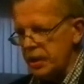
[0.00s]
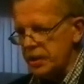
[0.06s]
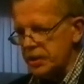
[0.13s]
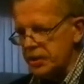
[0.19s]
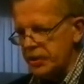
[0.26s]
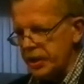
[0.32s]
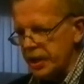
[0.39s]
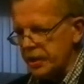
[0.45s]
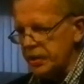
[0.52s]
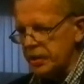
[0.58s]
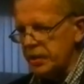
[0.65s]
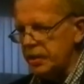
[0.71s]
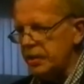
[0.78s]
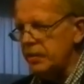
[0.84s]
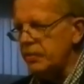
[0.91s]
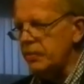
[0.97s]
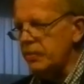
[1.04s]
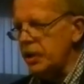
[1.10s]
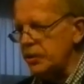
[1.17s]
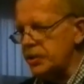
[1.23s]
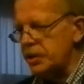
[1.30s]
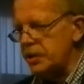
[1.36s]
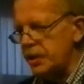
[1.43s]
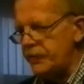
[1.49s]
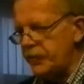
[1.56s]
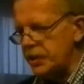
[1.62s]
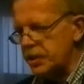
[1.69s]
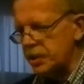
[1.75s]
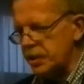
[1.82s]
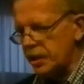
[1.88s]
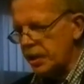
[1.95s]
is done most
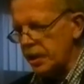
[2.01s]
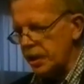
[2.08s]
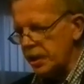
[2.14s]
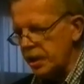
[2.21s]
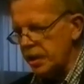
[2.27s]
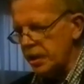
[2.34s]
efficiently.